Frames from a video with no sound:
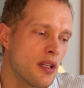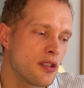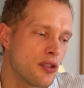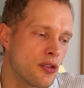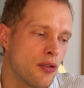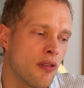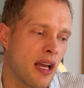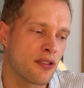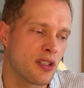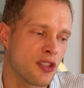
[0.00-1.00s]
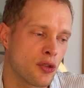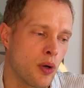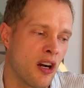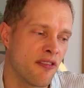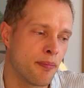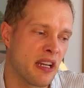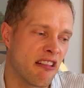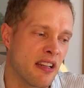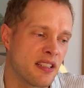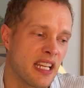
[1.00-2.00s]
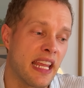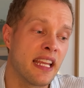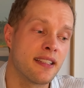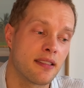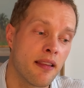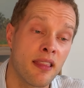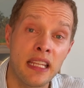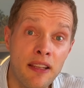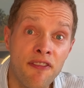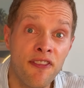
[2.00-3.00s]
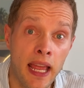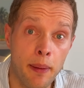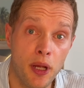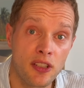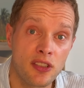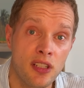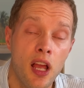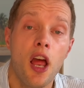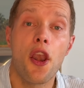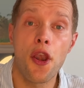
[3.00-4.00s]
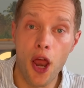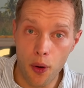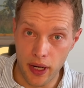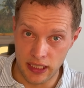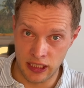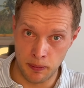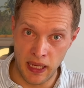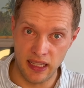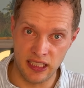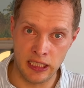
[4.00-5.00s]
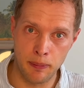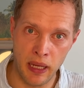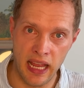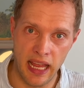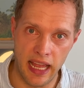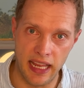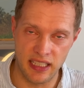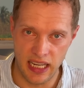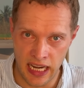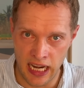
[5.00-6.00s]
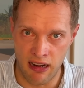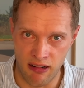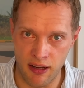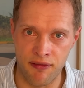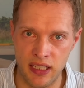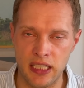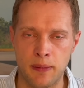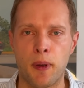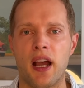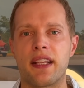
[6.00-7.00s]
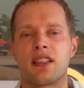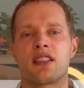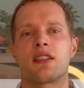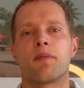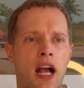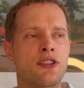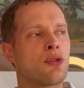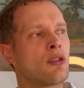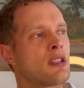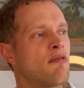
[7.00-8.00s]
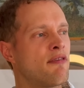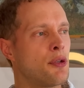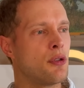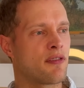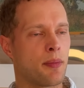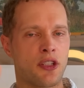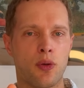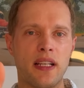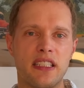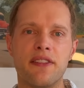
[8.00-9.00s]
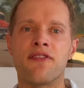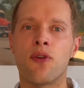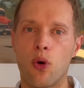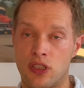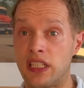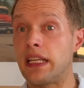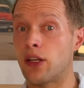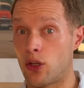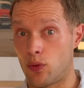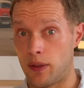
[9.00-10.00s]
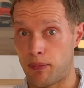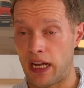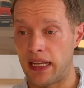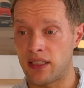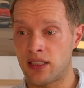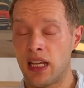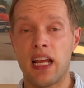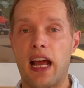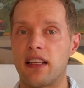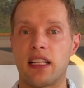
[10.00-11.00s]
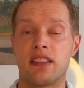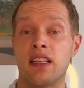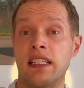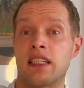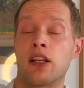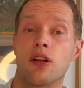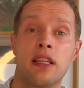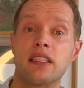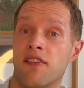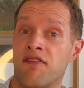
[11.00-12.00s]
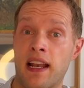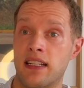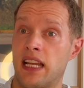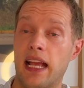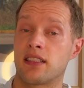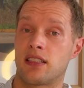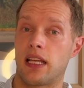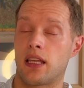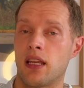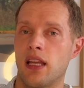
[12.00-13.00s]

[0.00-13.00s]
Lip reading: to 2012 period is the famous no expense spared era of these bikes. I saw some reviews from the 2014 onward bikes and they said, look, these are fantastic.